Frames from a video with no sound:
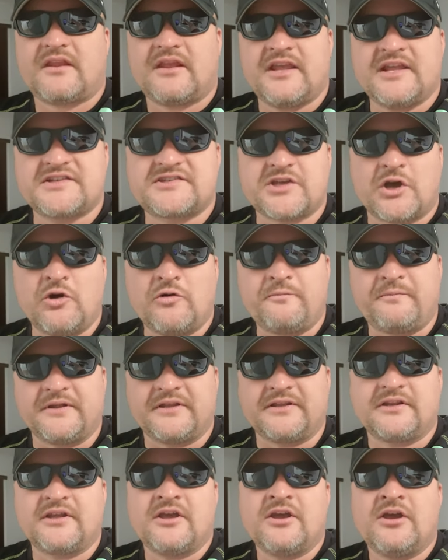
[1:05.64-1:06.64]
it's
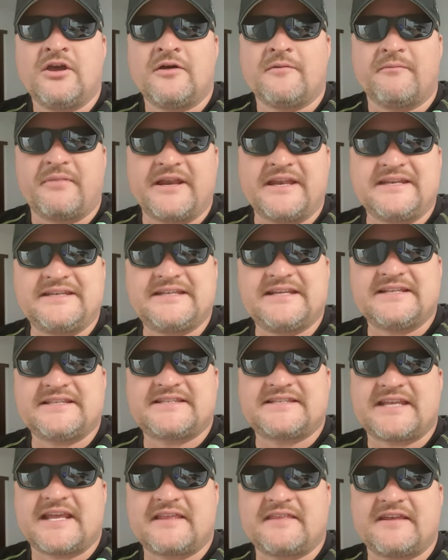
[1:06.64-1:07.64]
open. But he did
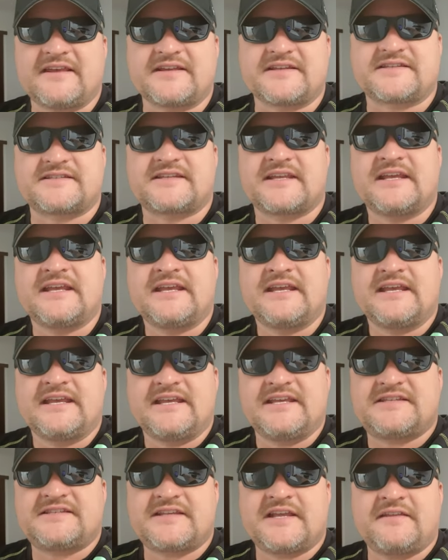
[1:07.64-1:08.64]
say this.
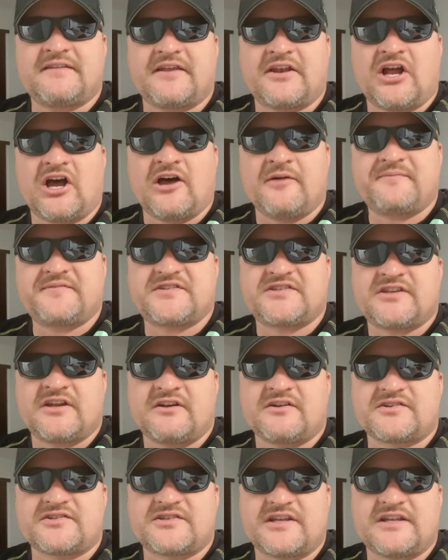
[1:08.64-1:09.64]
He said that
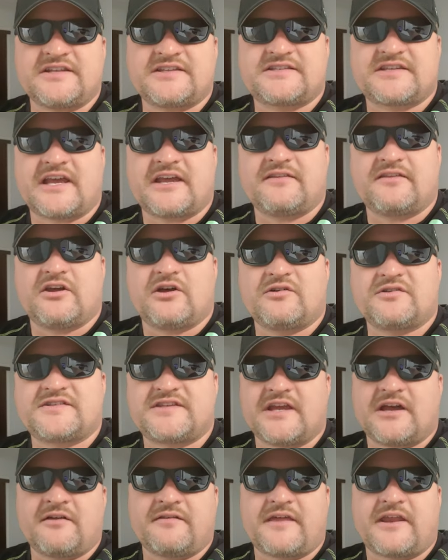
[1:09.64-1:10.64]
upstairs inside the
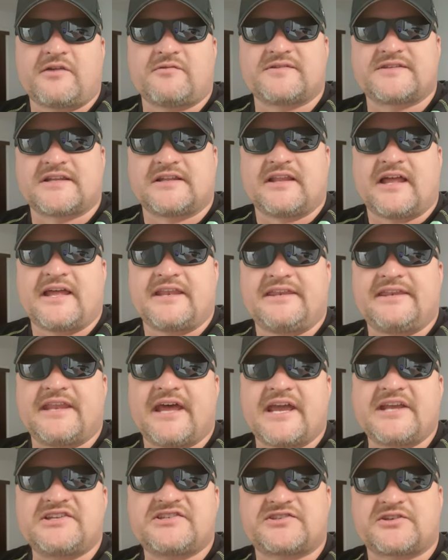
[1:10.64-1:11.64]
hotel that it was a lot
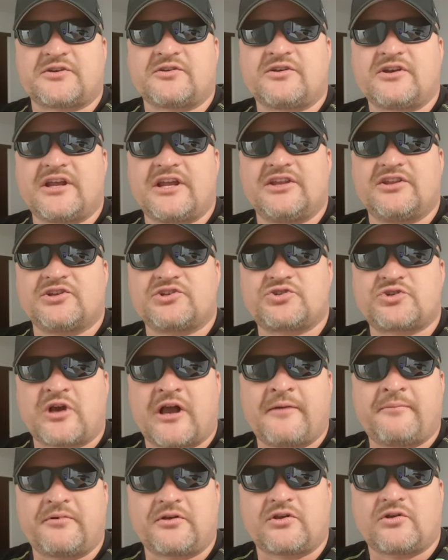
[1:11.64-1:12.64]
nicer in the
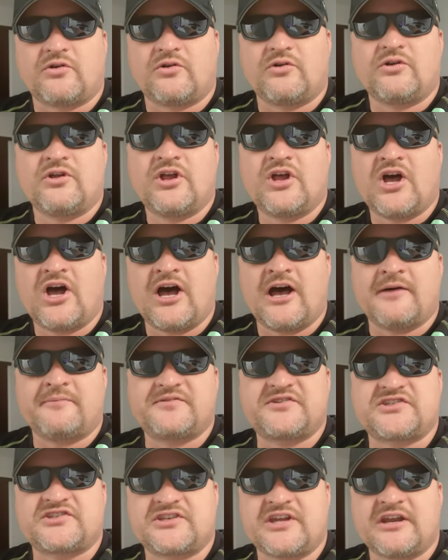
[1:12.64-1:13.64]
Tropical
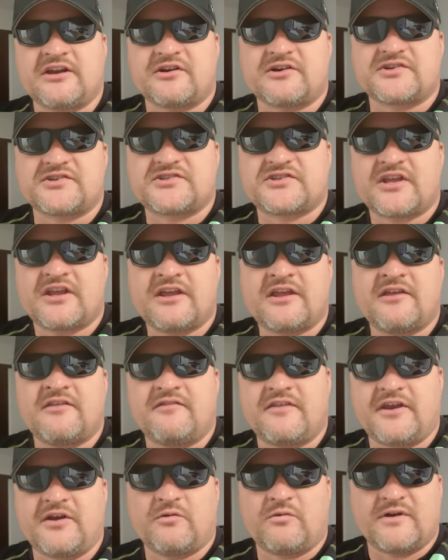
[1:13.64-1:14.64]
upstairs
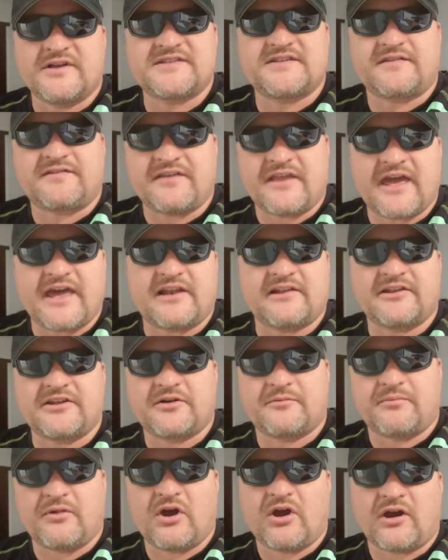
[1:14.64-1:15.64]
than it was at the
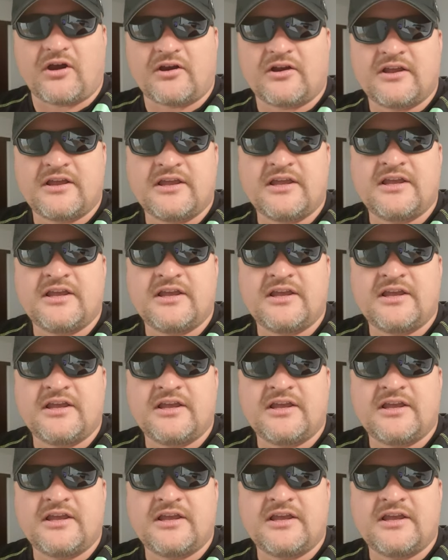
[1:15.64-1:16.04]
Adelita Bar.